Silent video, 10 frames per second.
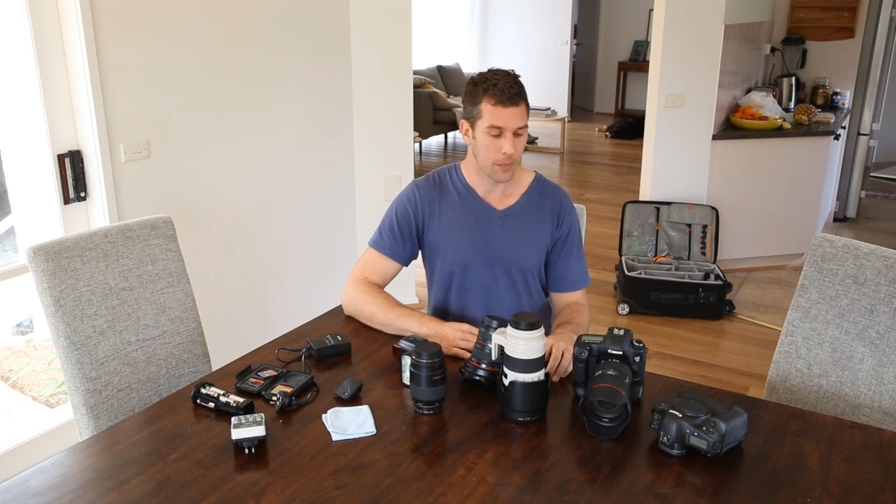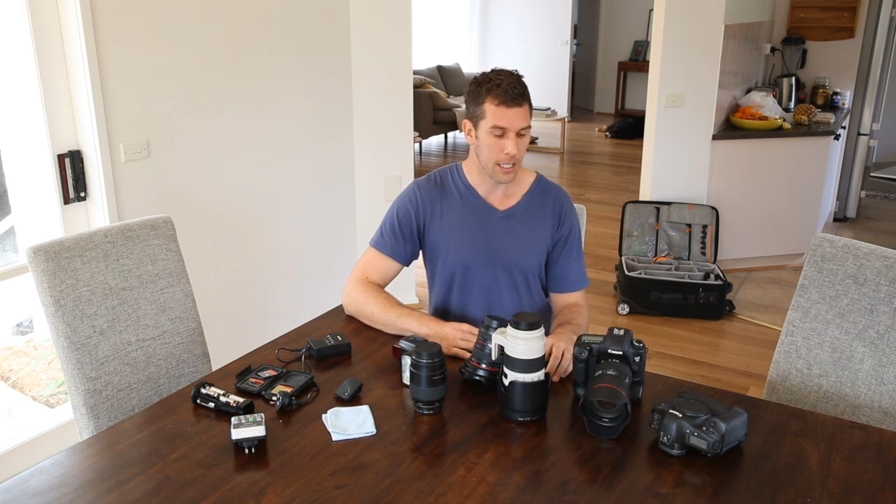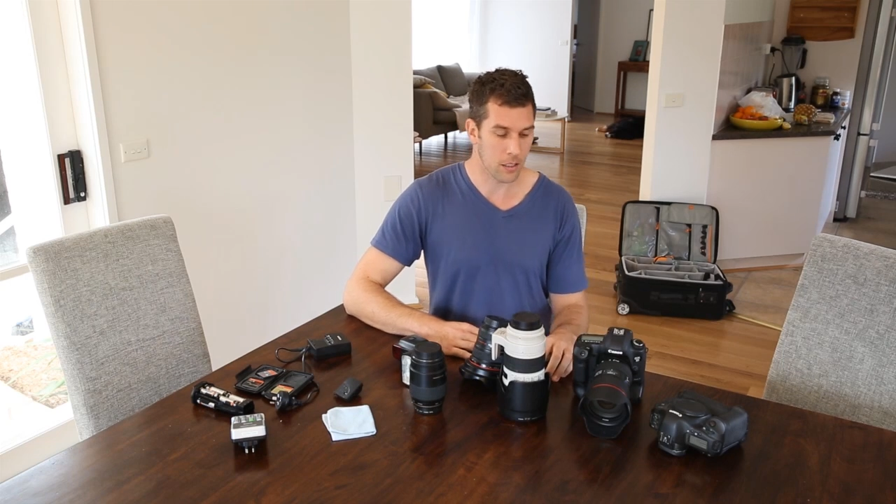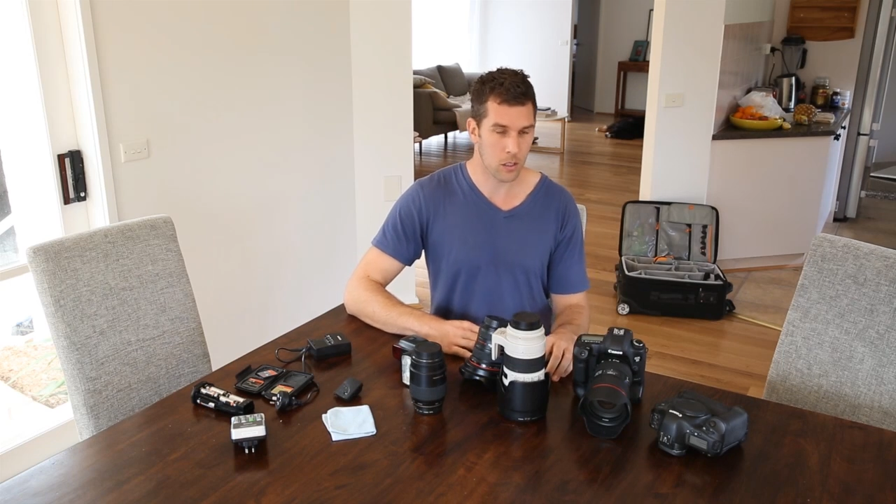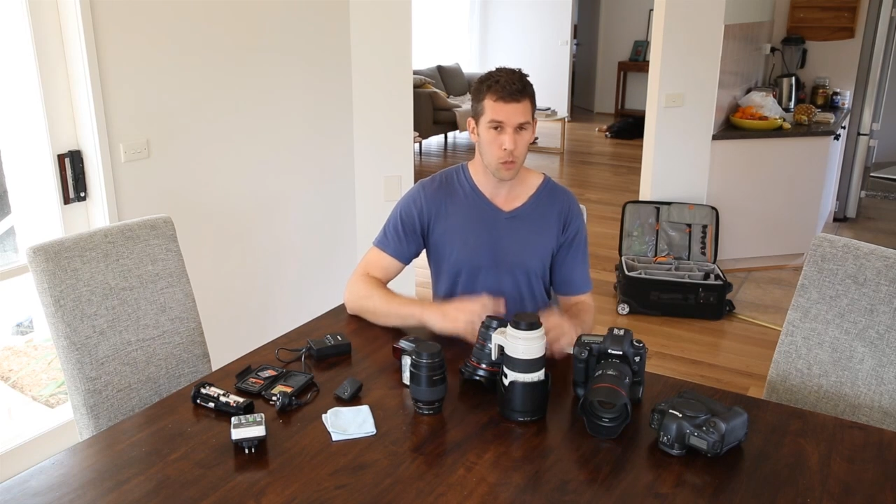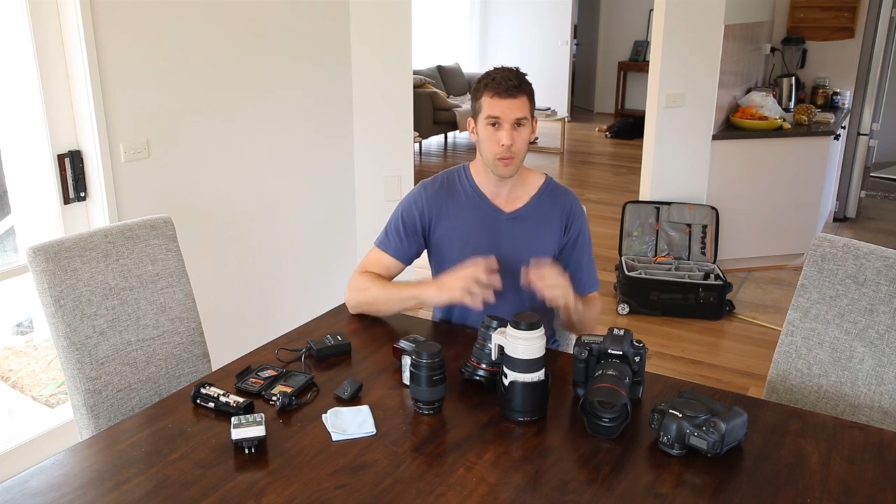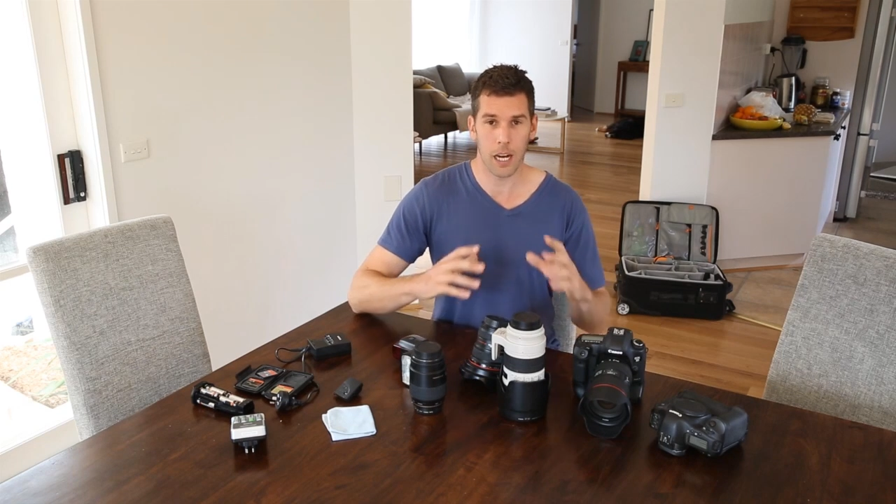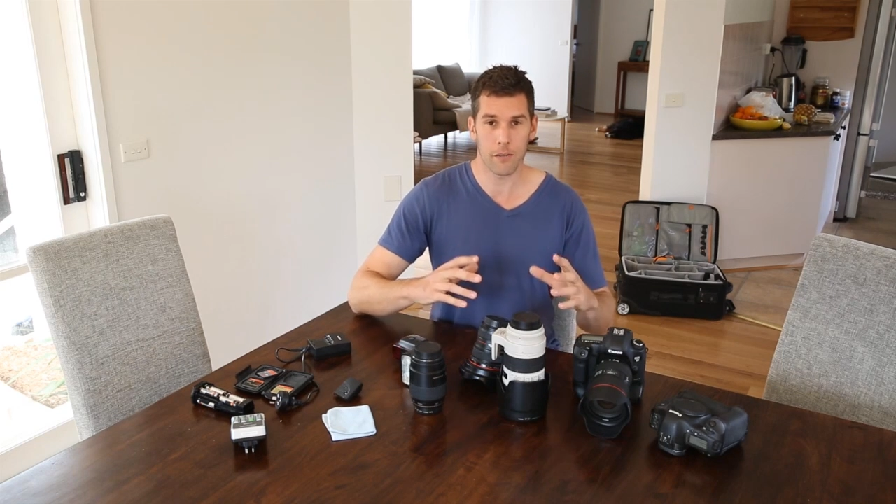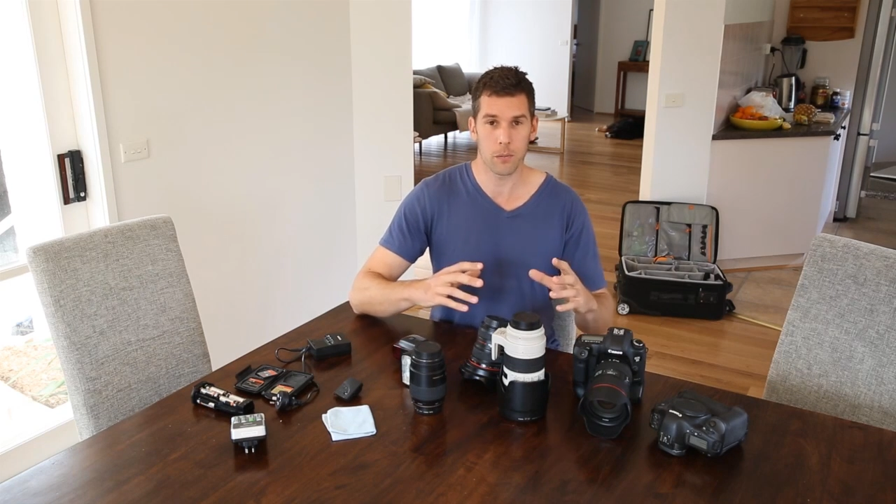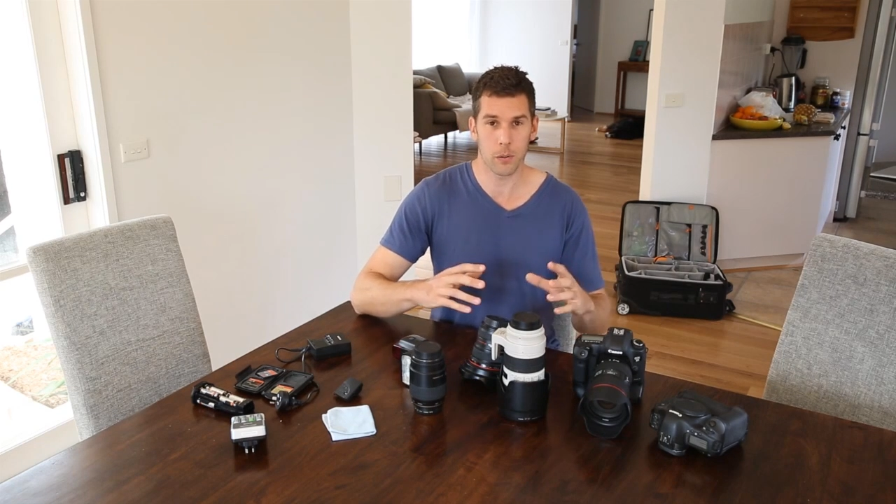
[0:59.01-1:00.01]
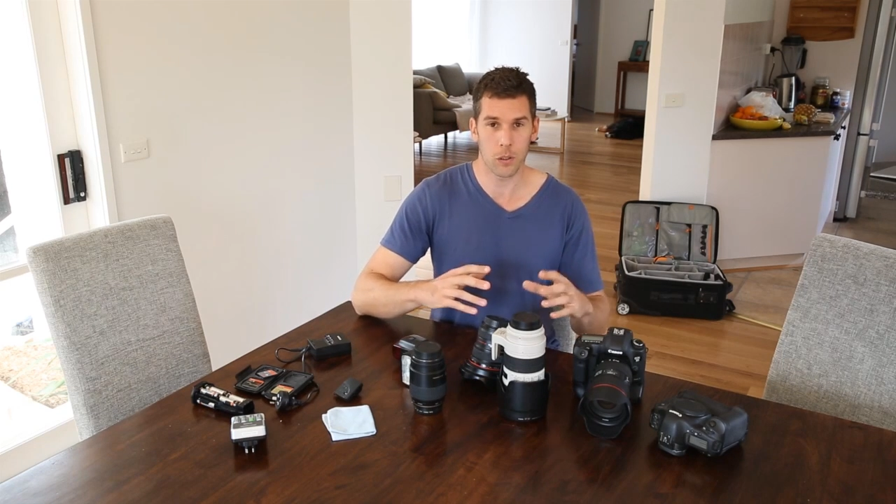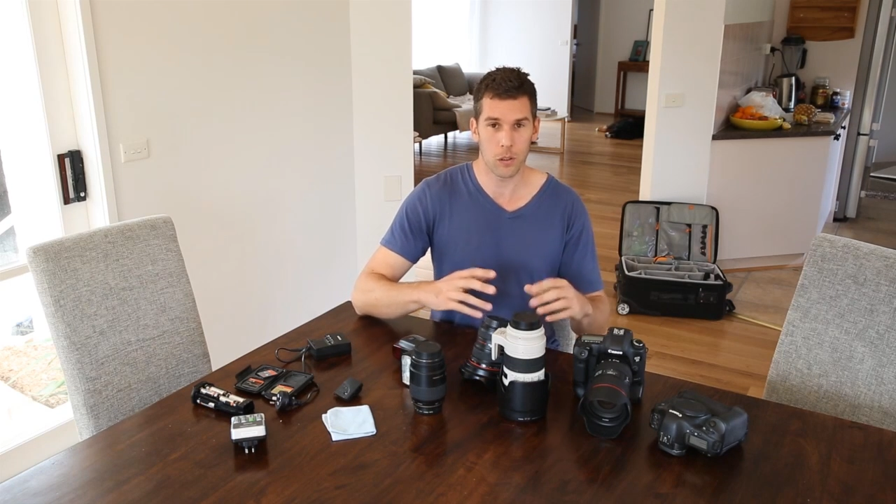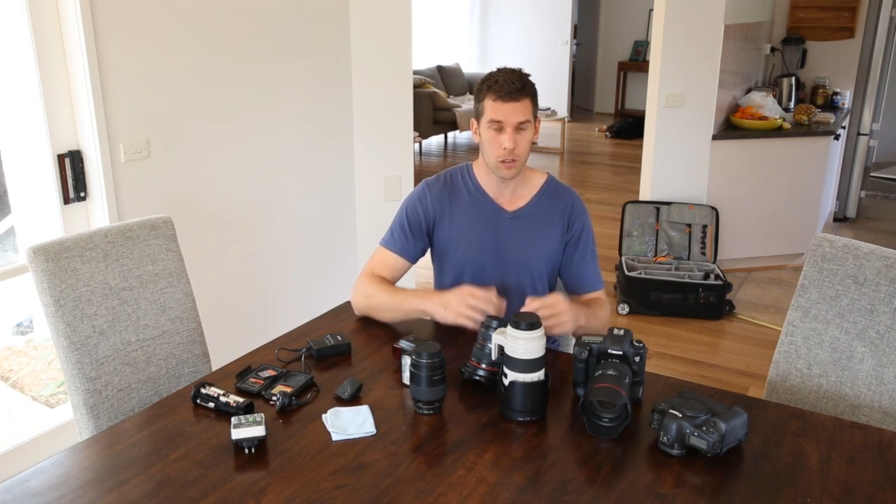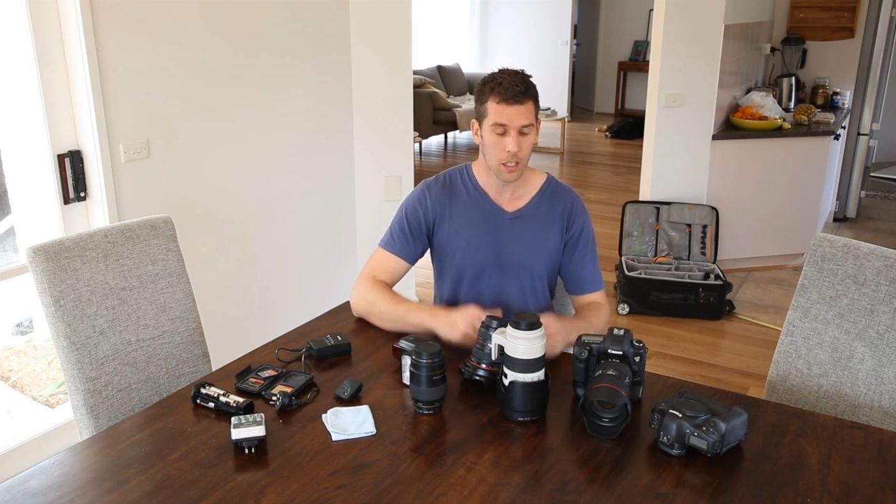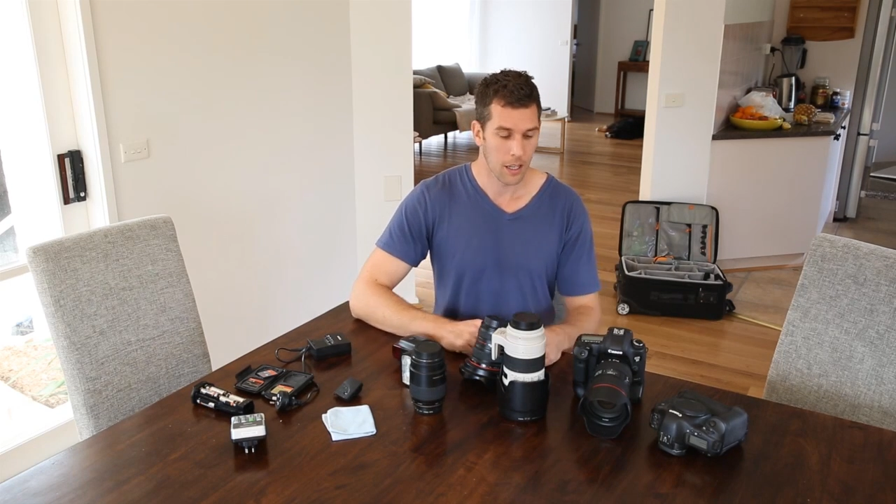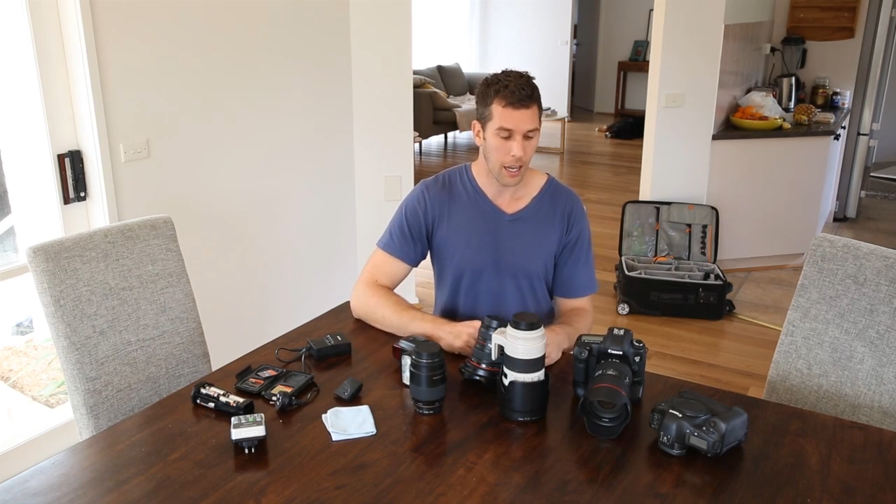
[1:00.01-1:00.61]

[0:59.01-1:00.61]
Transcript: It's super comfortable,